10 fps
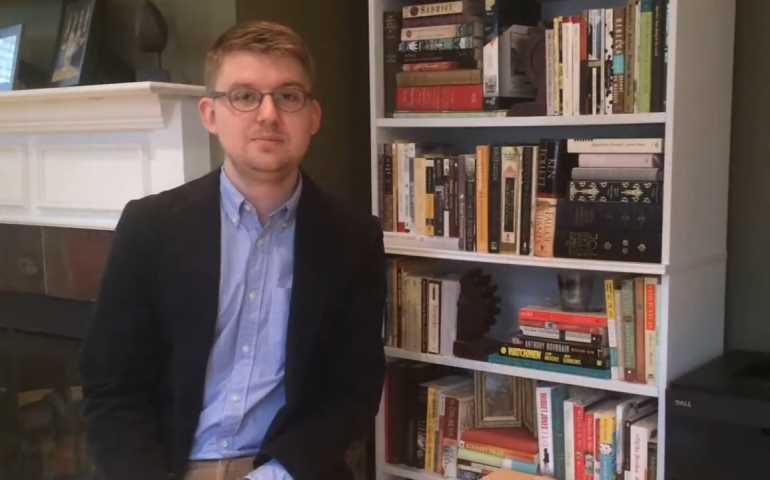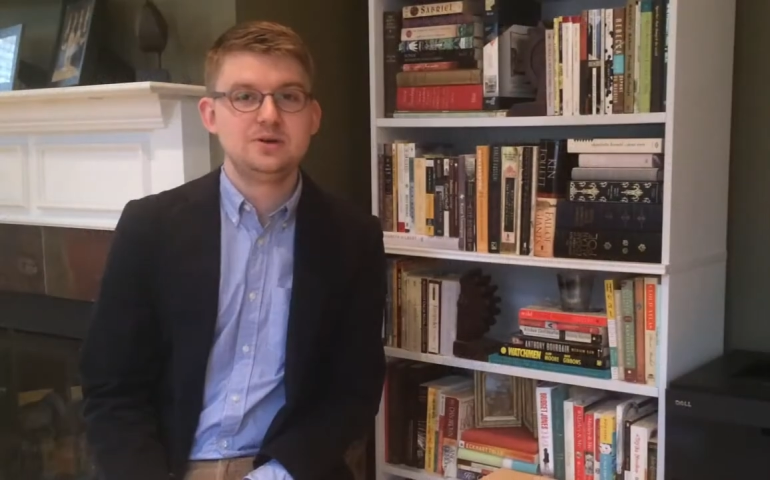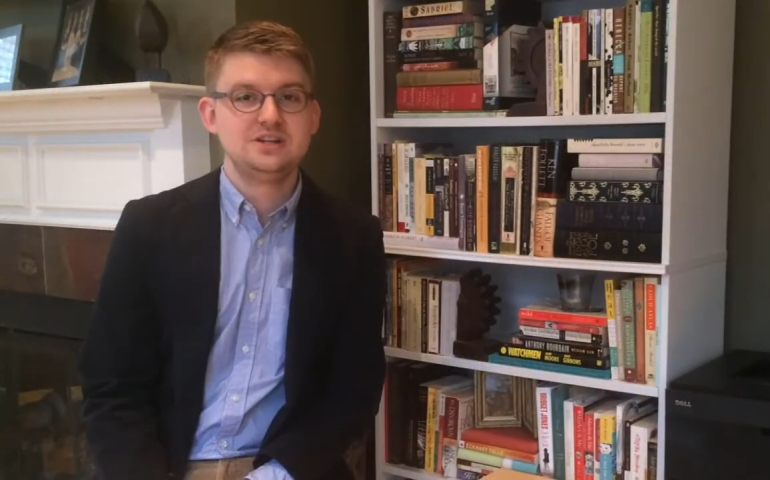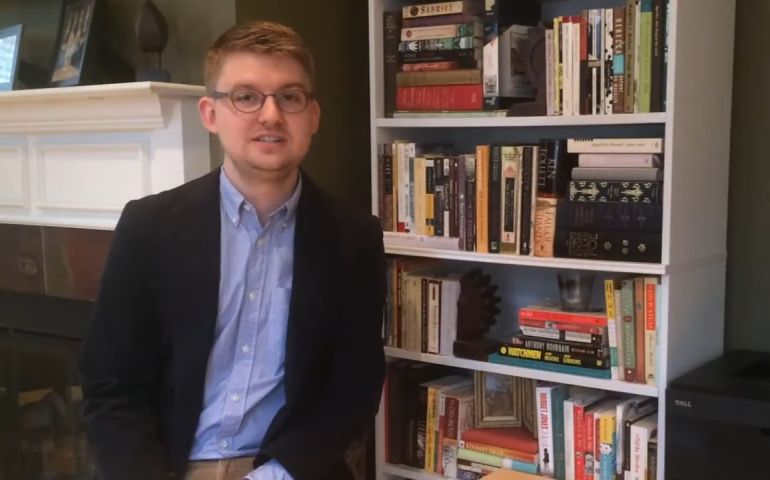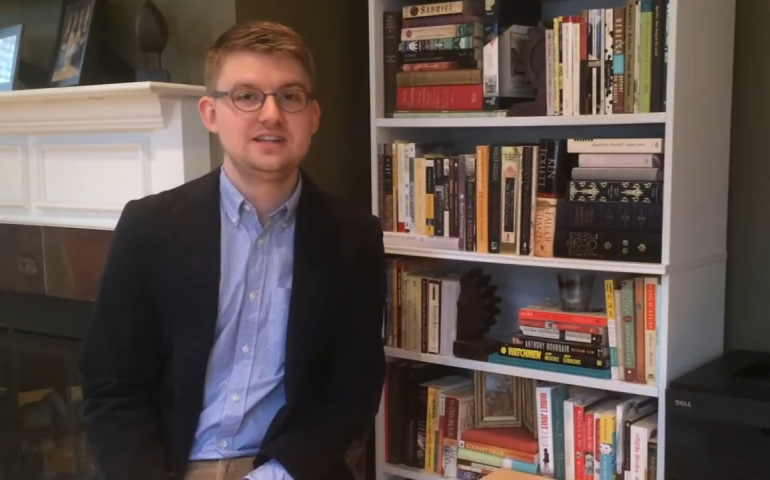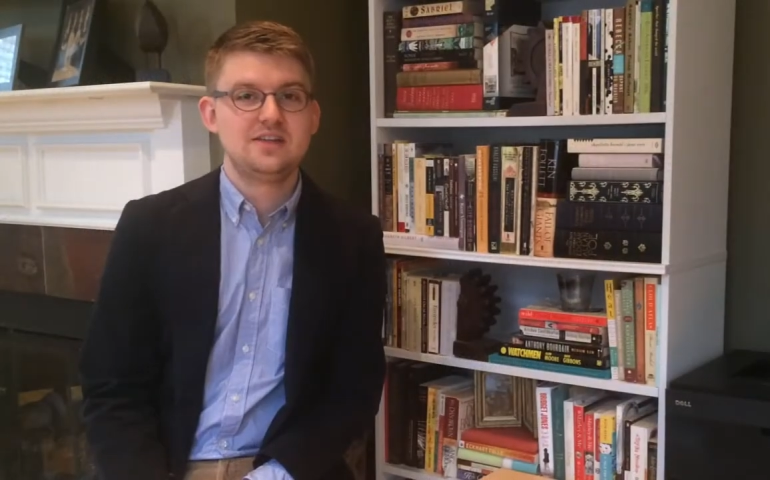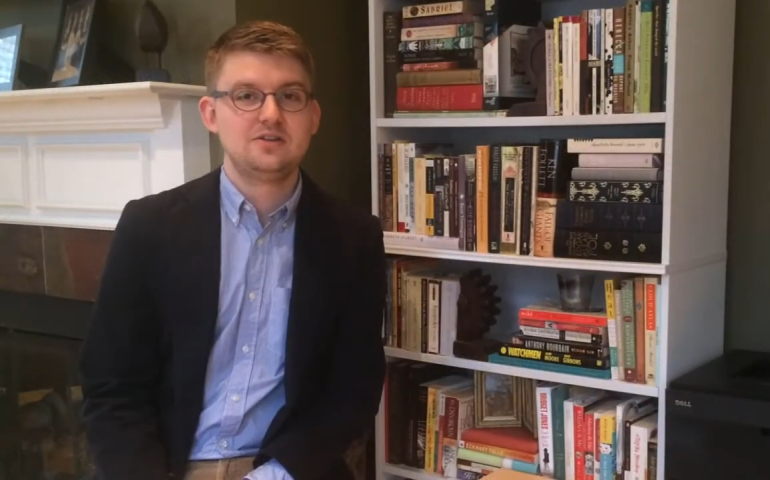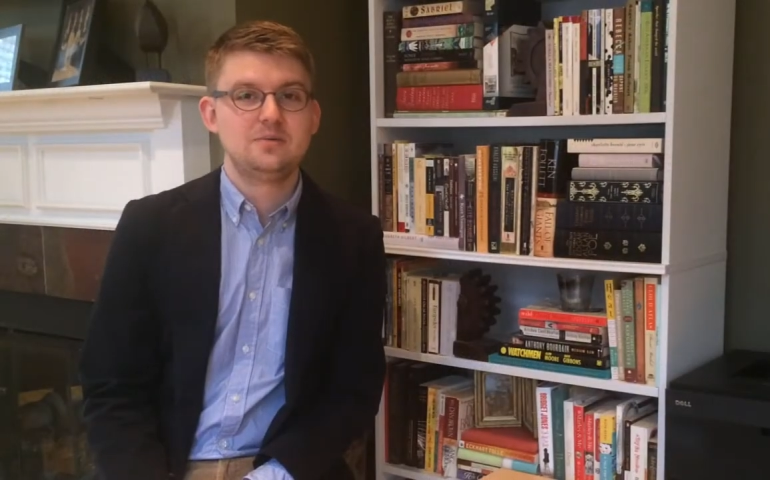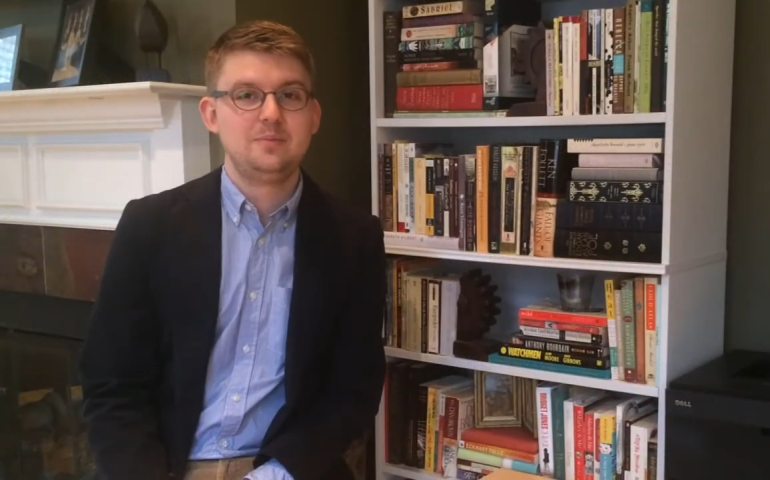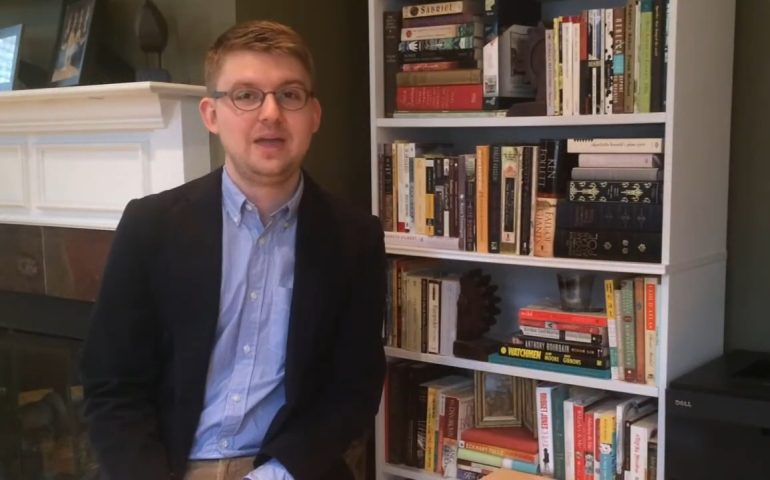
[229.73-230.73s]
be putting
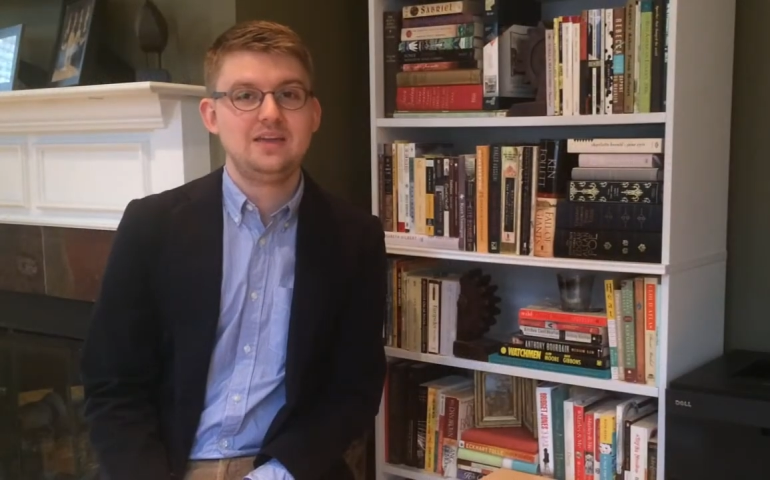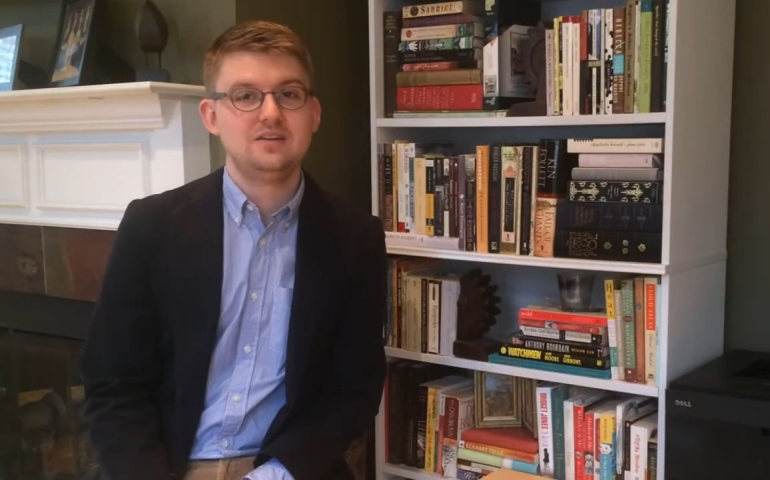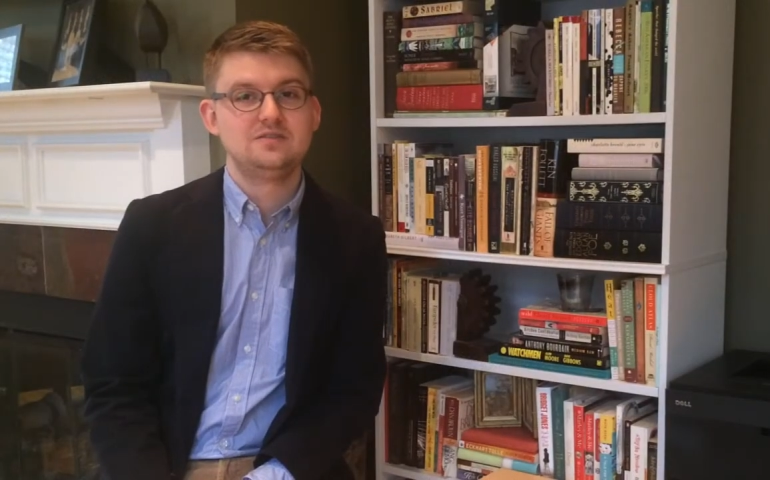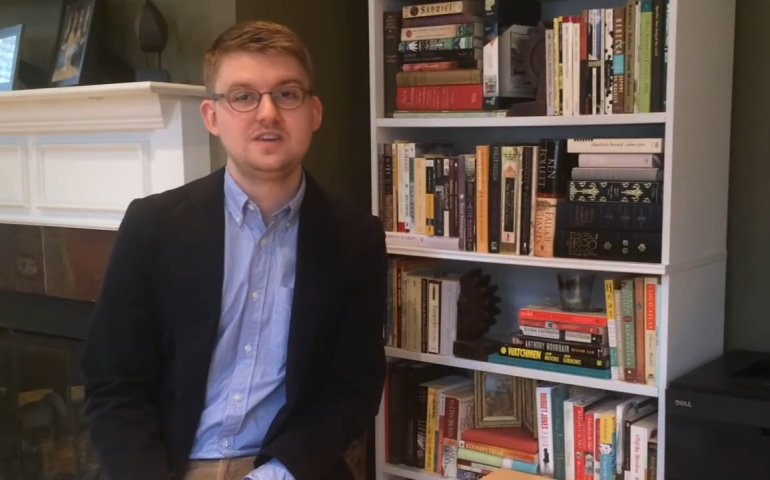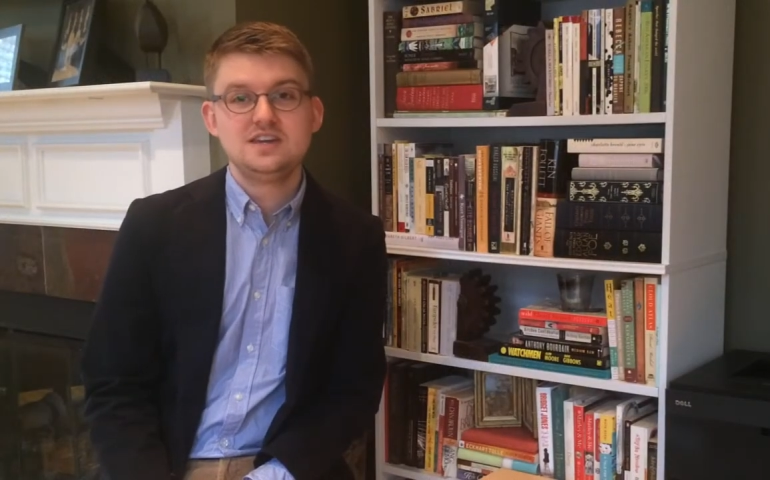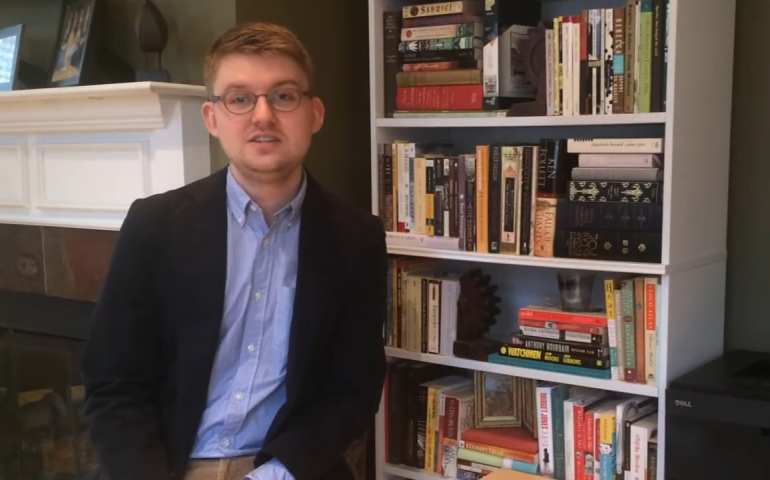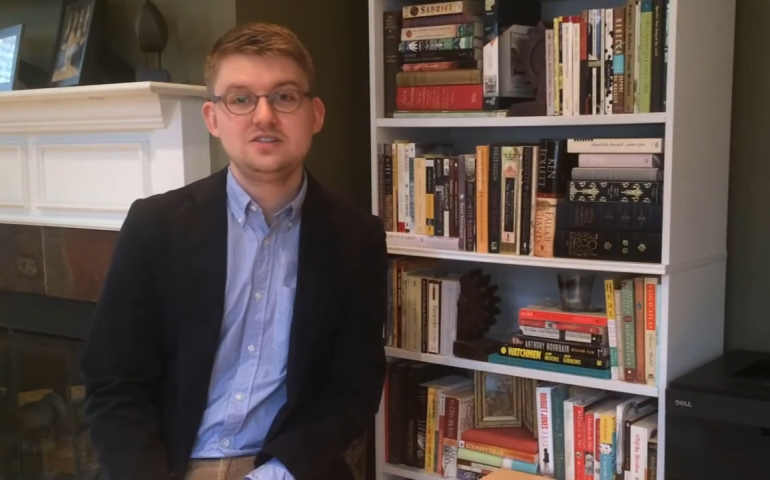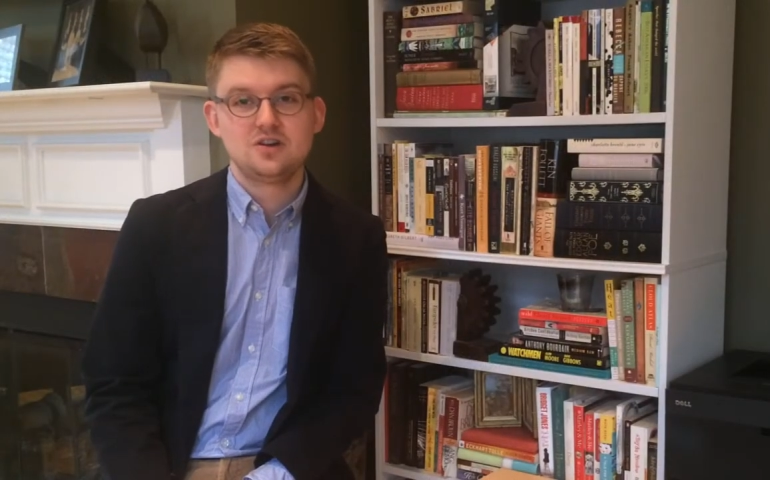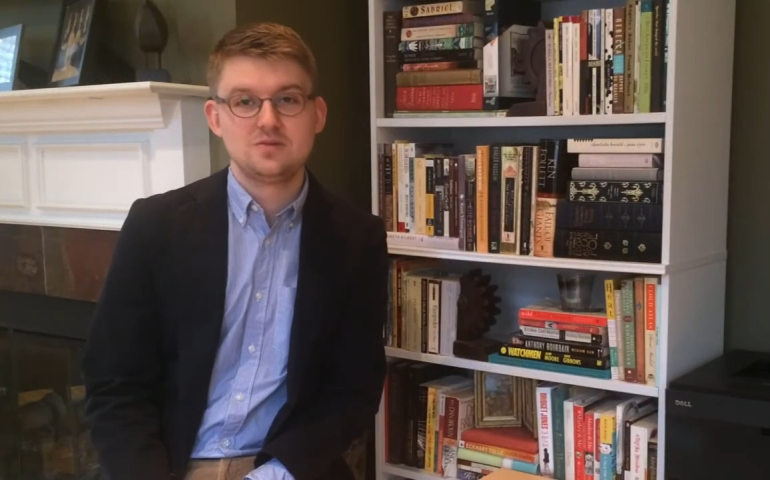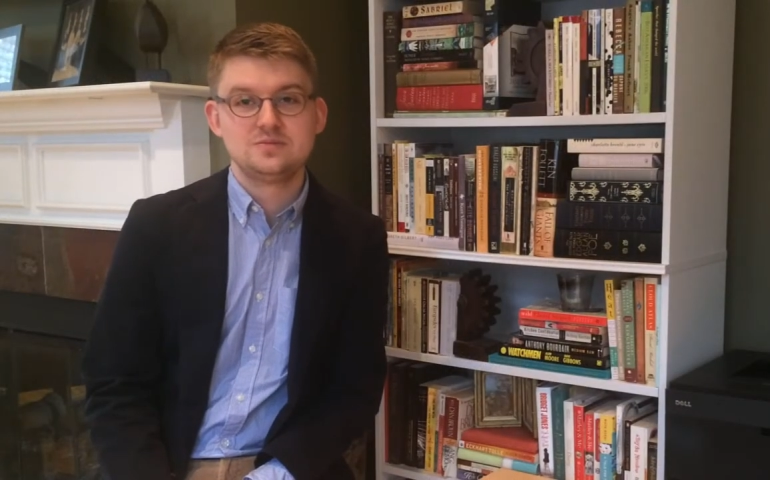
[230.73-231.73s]
together a bank of key
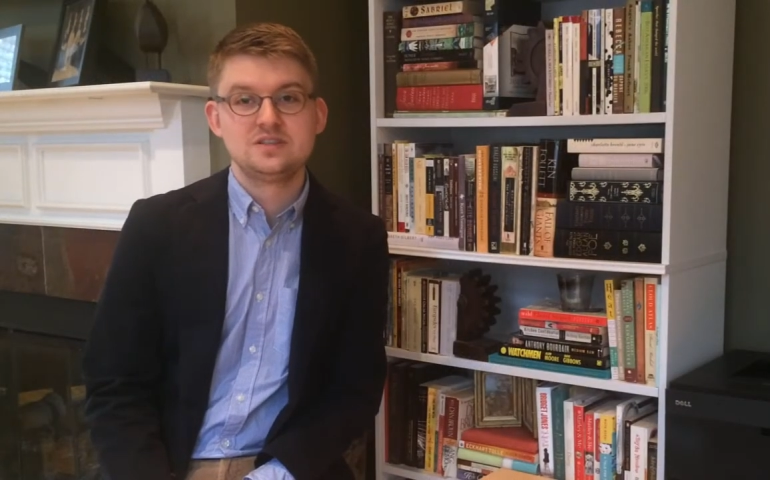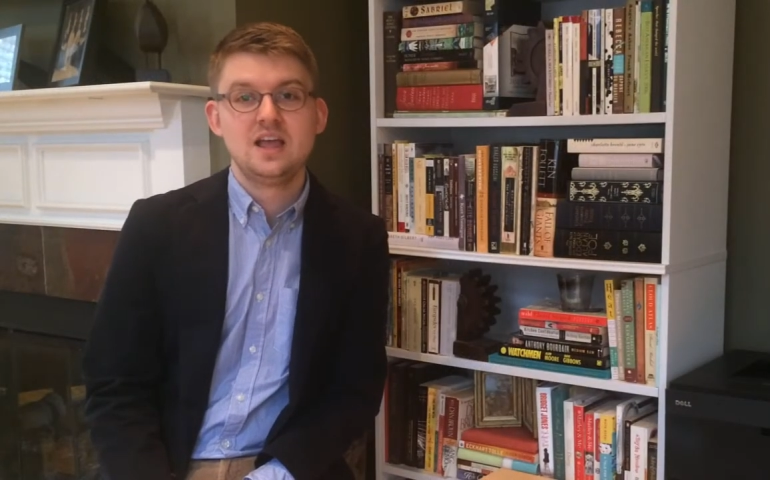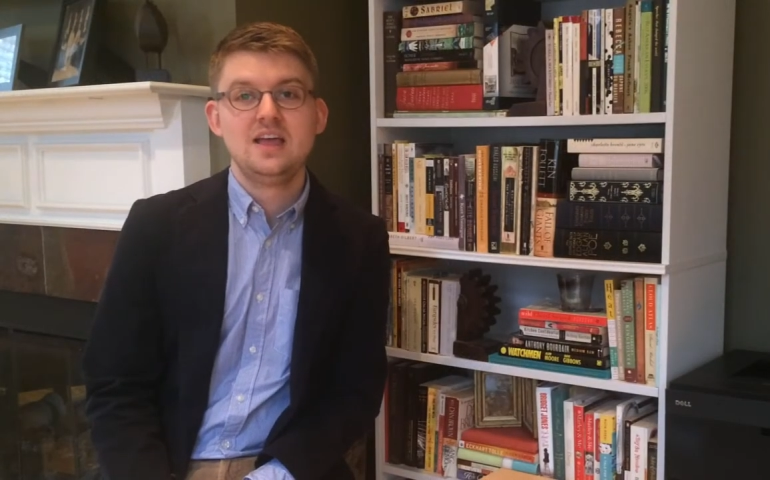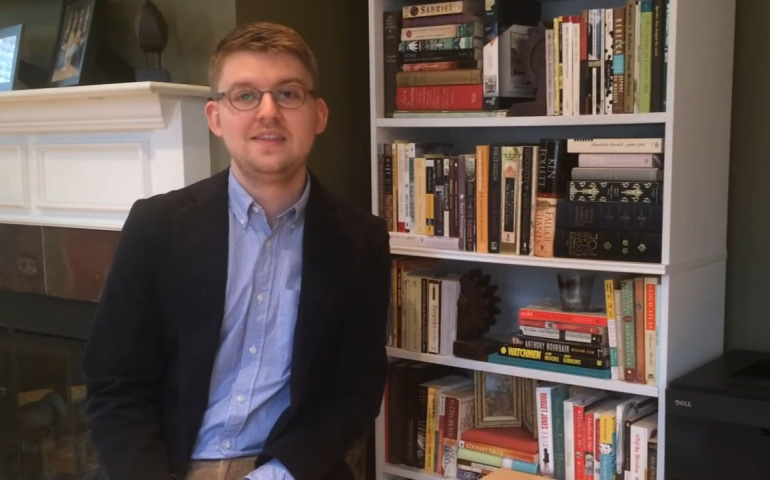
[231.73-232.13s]
terms